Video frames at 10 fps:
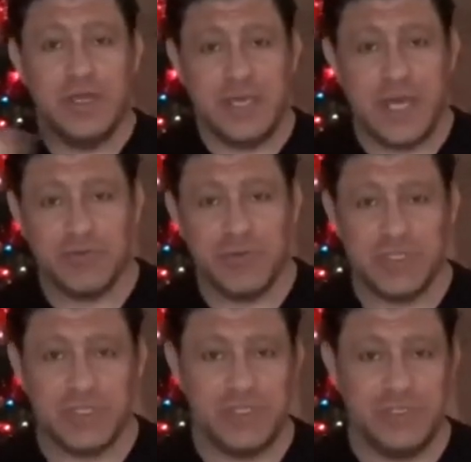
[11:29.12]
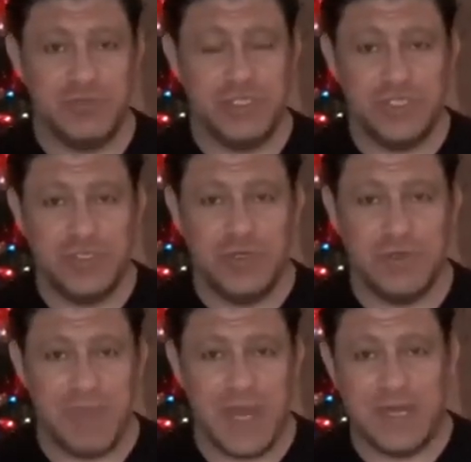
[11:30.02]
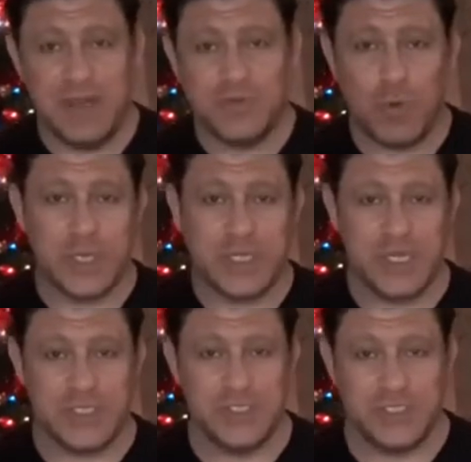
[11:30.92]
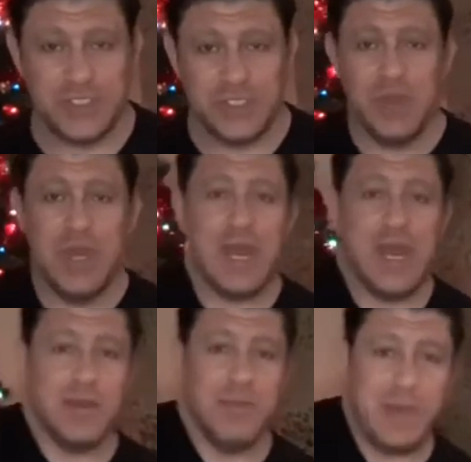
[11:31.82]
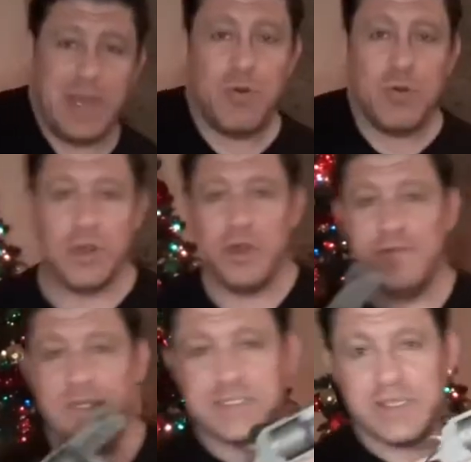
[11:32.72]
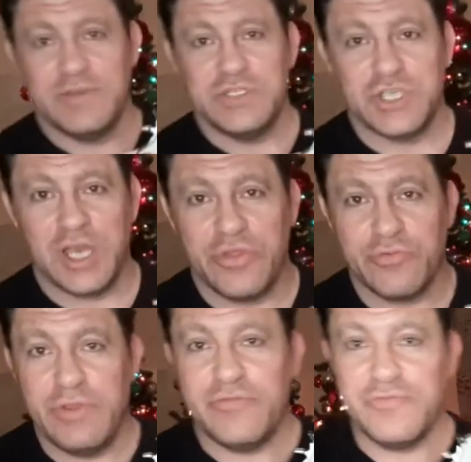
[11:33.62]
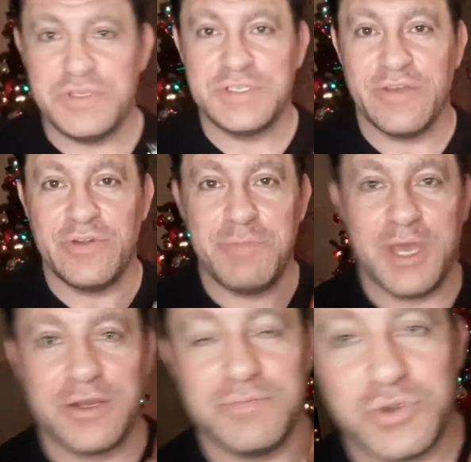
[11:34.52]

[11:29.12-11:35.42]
catch wrestling, jiu-jitsu combatives, or catch jitsu, and the power of a 7-shot 357 Magnum